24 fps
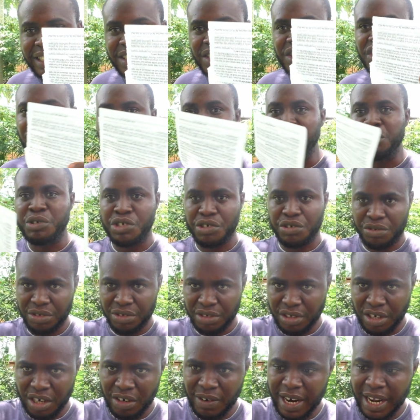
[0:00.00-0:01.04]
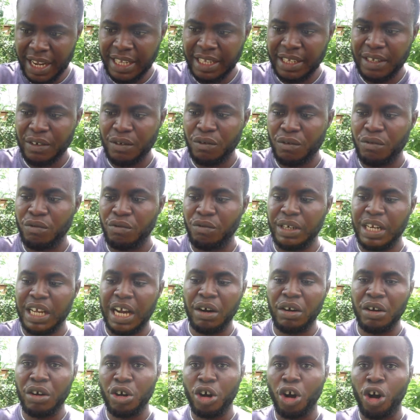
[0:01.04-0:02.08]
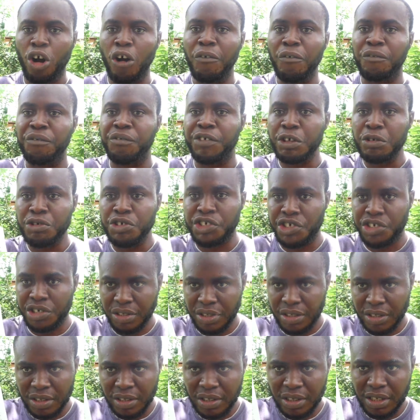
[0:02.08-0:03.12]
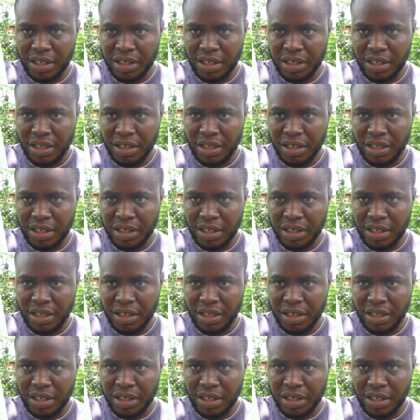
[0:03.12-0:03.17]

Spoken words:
scripture, all right, without confusion.